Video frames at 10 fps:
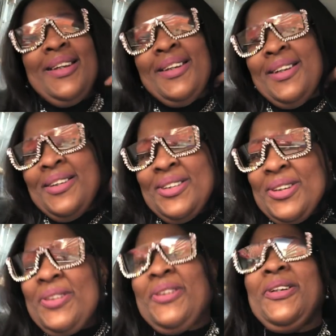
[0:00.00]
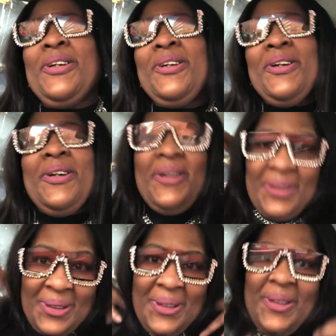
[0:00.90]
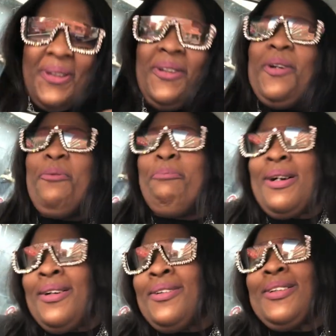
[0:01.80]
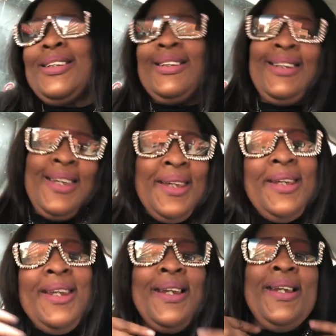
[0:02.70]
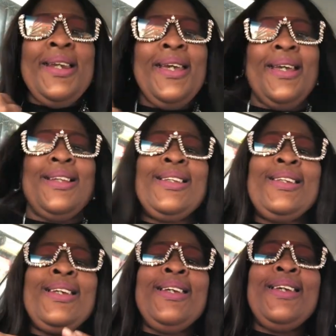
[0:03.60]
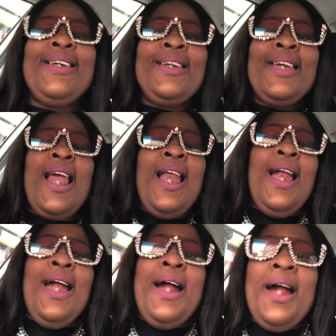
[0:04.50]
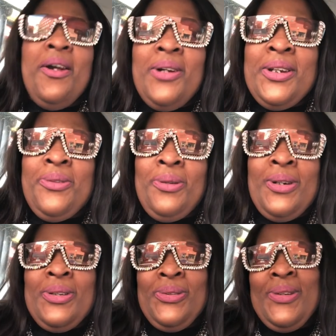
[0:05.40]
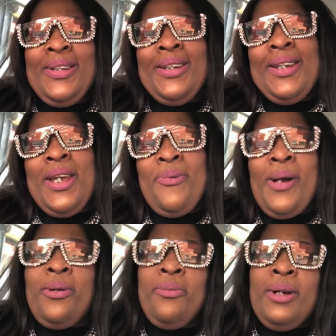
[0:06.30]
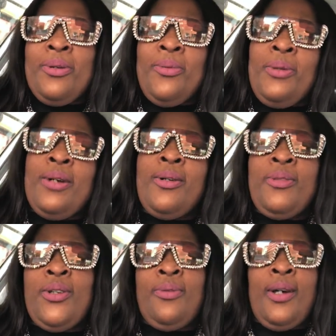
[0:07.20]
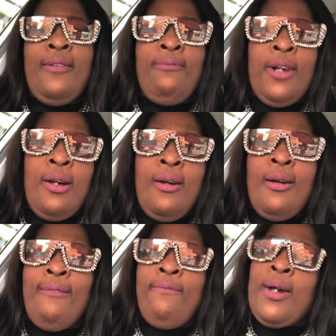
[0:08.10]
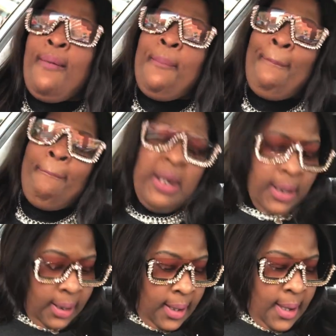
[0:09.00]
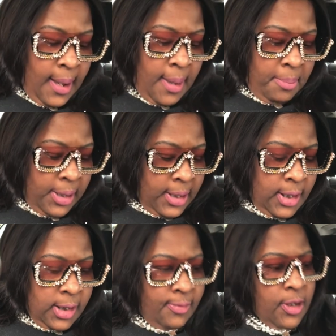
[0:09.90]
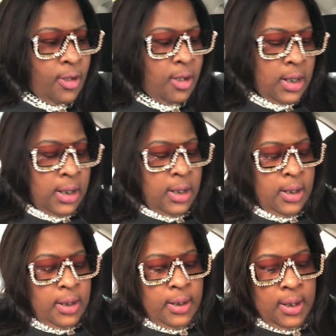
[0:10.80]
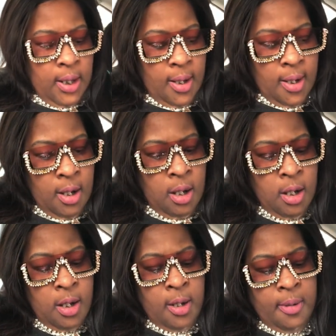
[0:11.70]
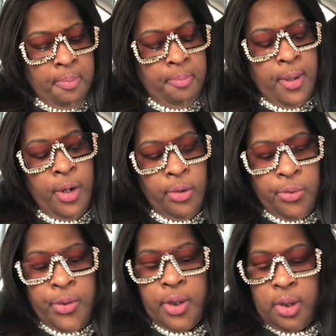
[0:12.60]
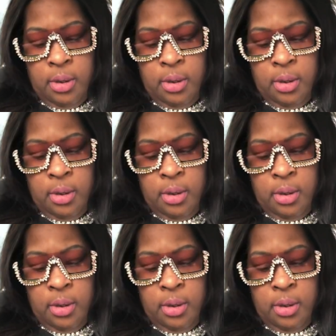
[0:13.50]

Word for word: is your girl, boss lady Lexi. How are you all doing today? Welcome, welcome, welcome to a vlog from me. But this vlog is a purse